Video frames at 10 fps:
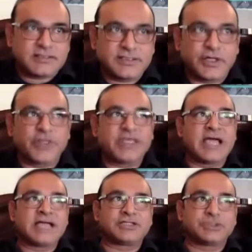he
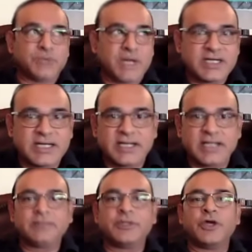had to,
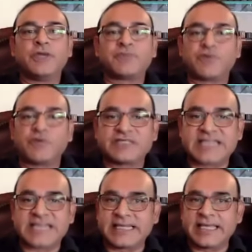improve his
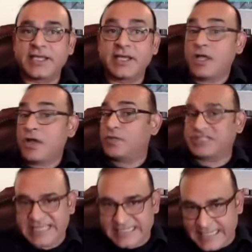technique,
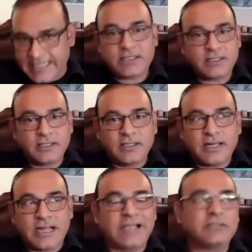which he did.
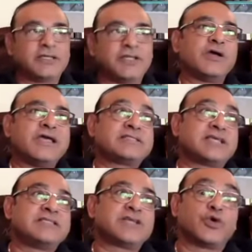And,
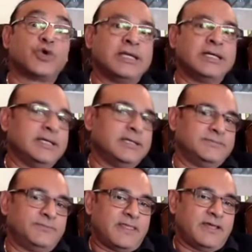he's a good learner.
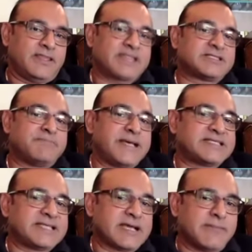That's the
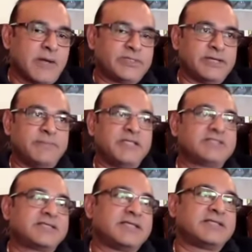best thing about him.
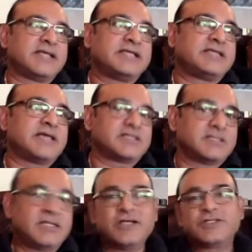He
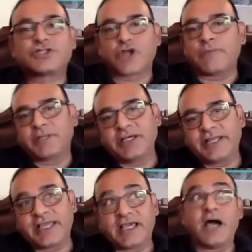doesn't stop
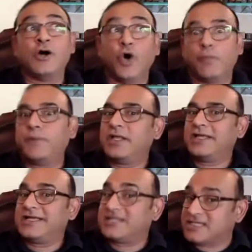learning. And I hope
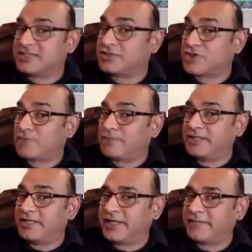he doesn't stop
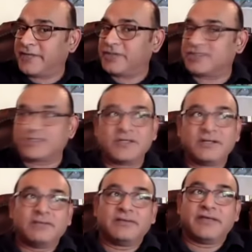learning, because
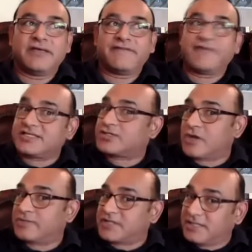if he
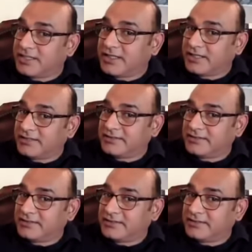stops learning,